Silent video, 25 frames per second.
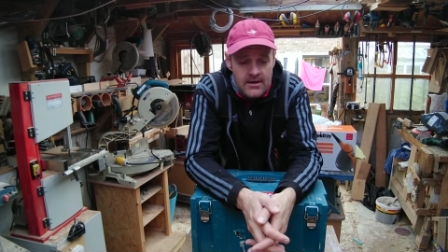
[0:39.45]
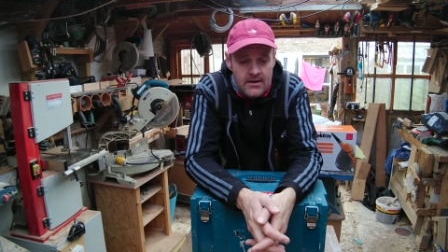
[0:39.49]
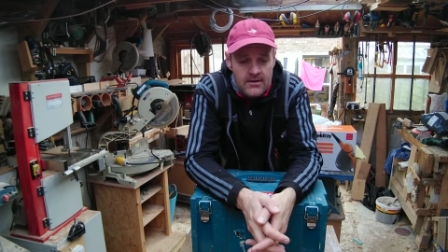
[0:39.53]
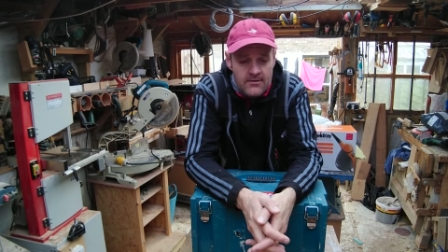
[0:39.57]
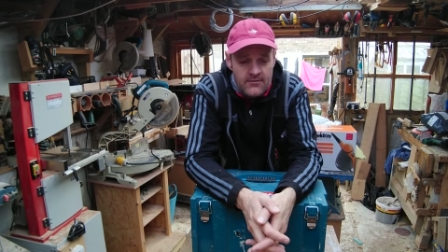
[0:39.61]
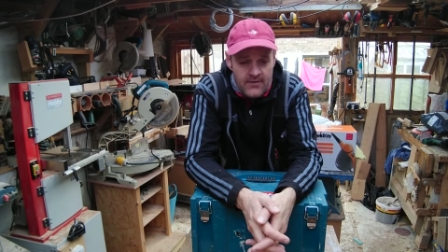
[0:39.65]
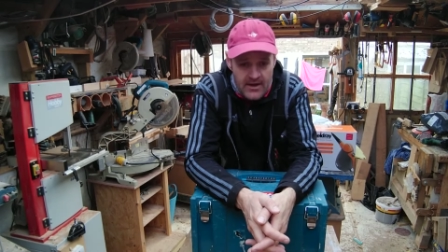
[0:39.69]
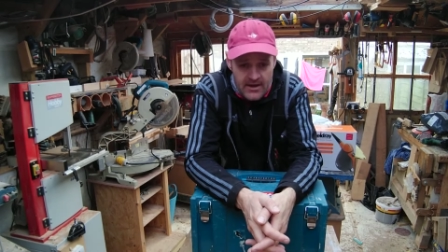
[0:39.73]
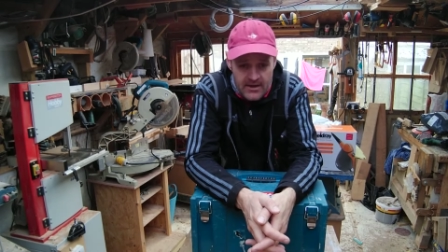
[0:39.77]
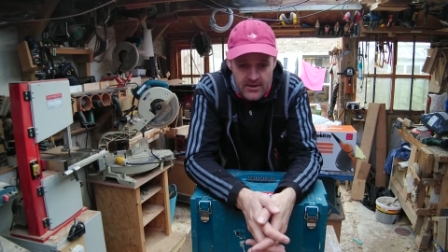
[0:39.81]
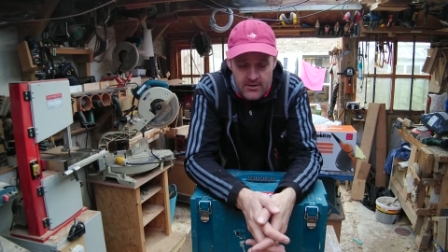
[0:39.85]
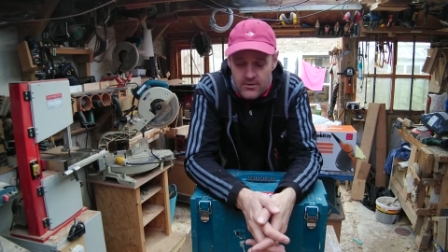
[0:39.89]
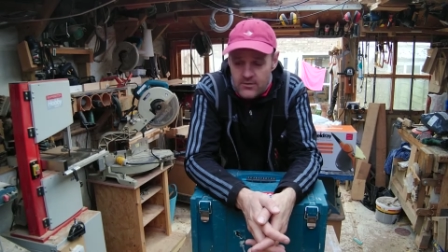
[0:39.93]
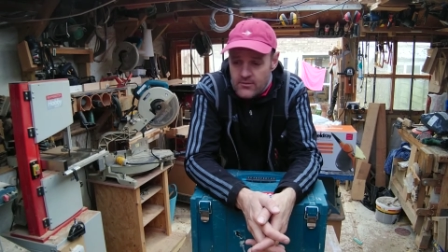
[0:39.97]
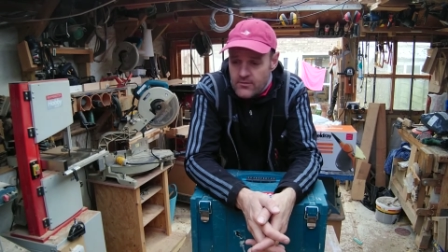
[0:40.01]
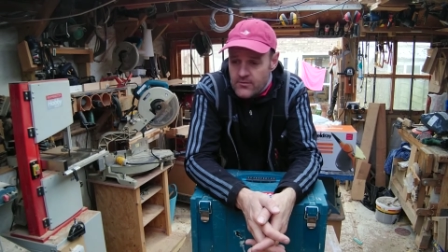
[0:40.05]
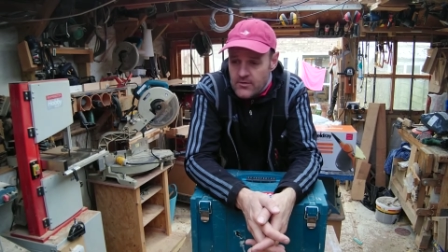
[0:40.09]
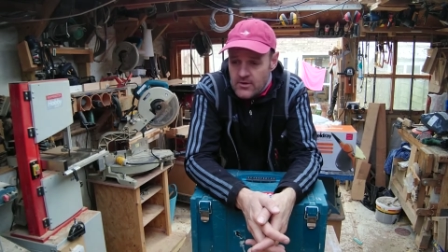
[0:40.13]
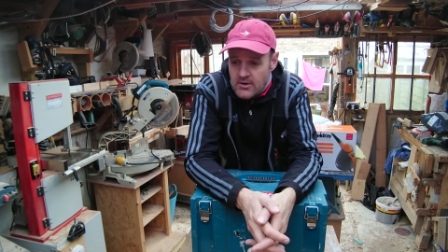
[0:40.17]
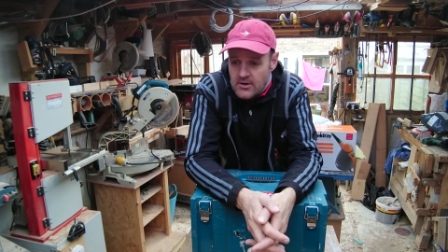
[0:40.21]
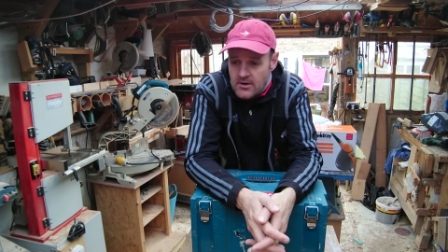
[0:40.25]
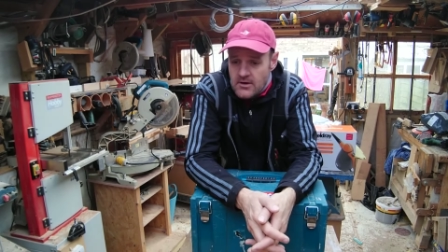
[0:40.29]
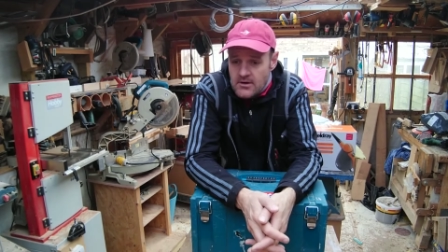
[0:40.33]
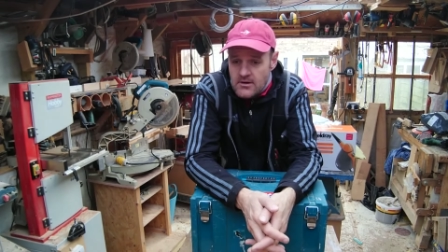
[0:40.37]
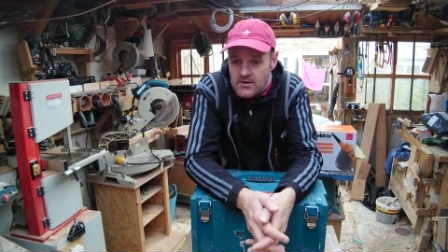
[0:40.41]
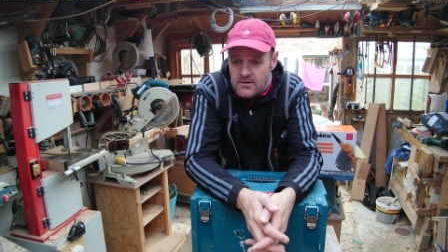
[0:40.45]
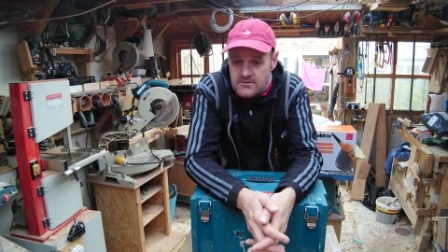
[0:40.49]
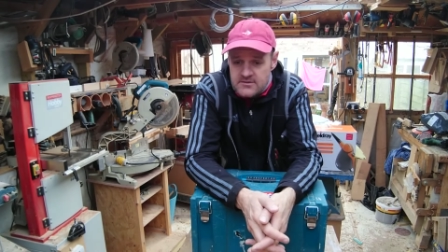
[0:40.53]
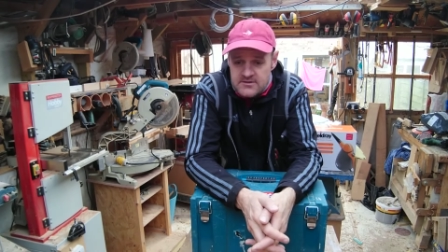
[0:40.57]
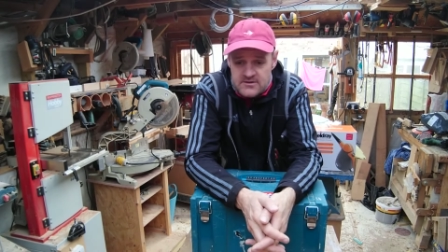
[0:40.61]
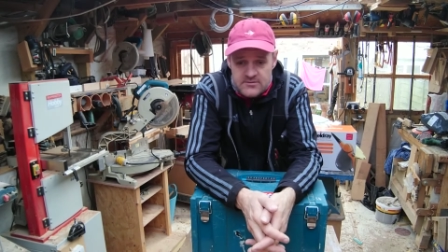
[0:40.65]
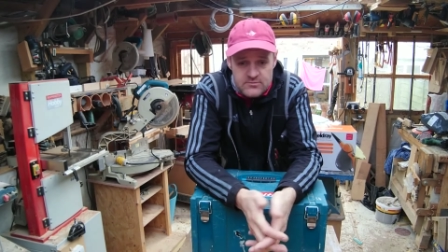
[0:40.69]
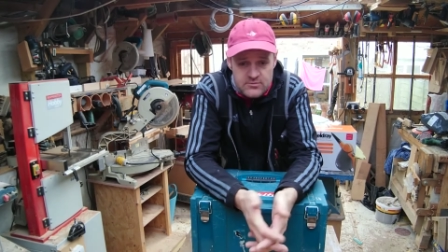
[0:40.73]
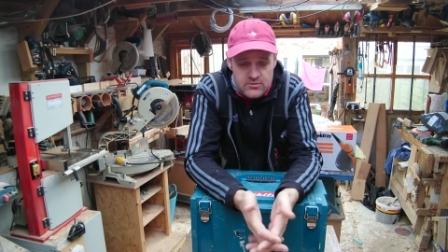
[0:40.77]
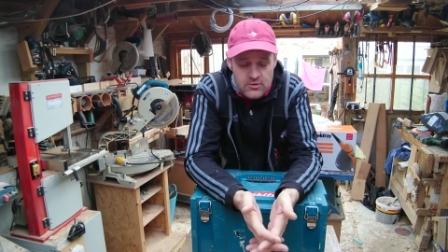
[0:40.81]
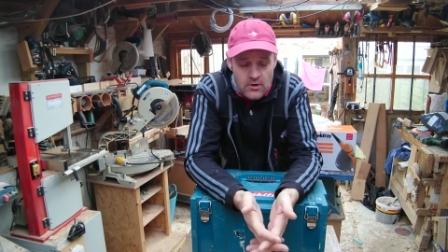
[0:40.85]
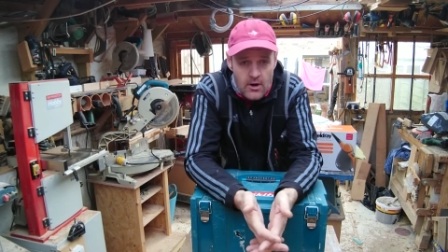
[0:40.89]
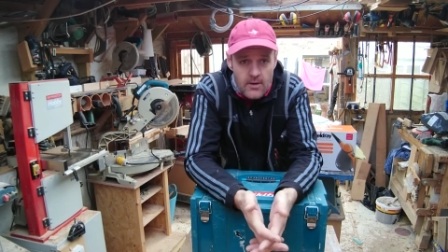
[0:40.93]
Thank you for
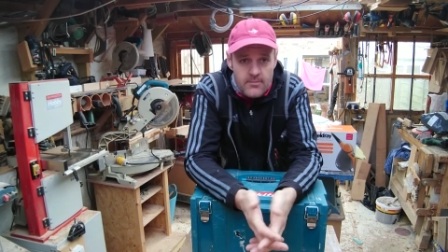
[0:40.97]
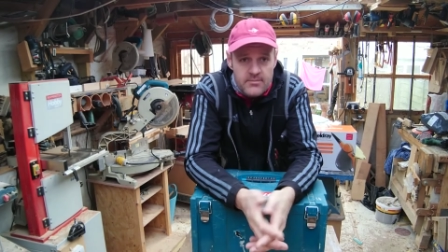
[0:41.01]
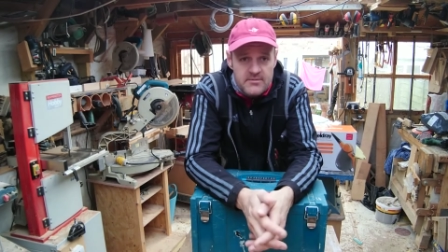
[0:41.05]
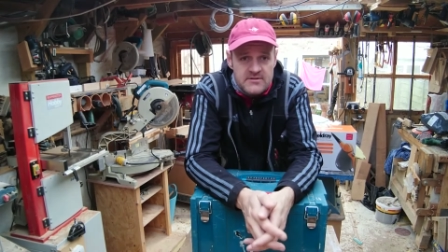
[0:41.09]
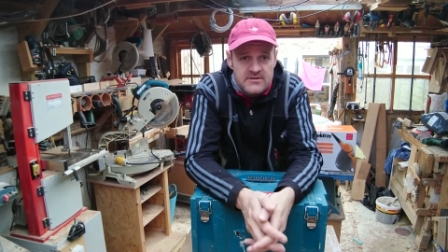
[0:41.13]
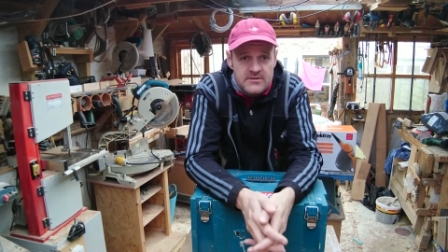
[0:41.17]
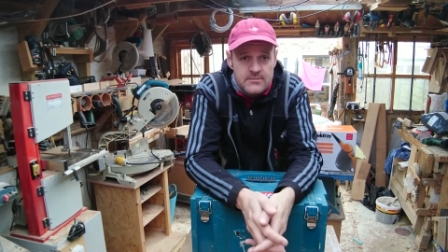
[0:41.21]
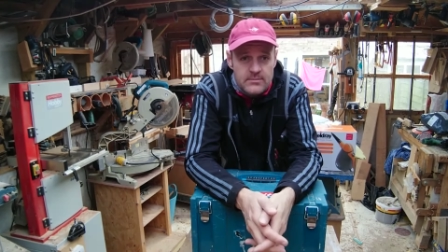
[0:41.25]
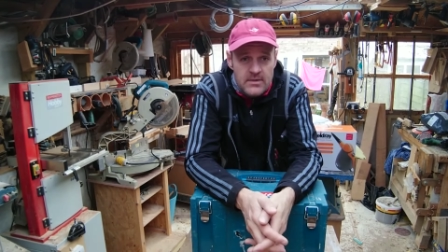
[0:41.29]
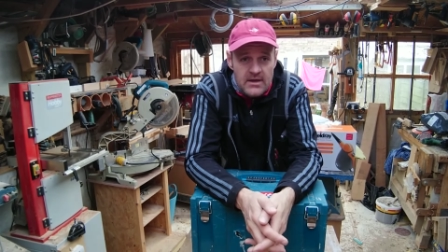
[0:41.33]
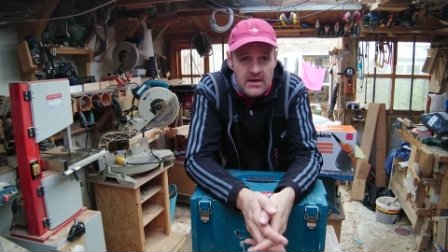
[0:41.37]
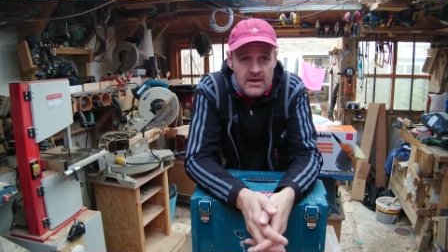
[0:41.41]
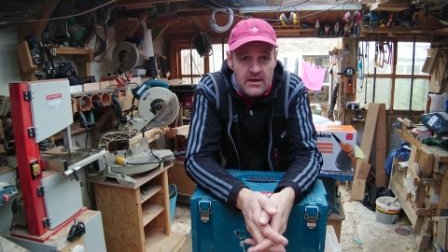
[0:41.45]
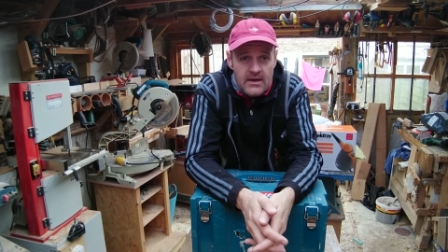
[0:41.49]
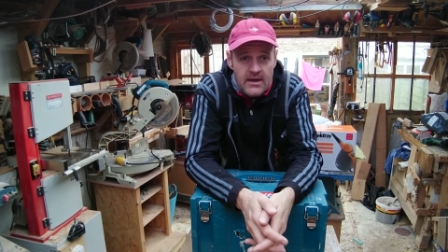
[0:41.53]
subscribing to me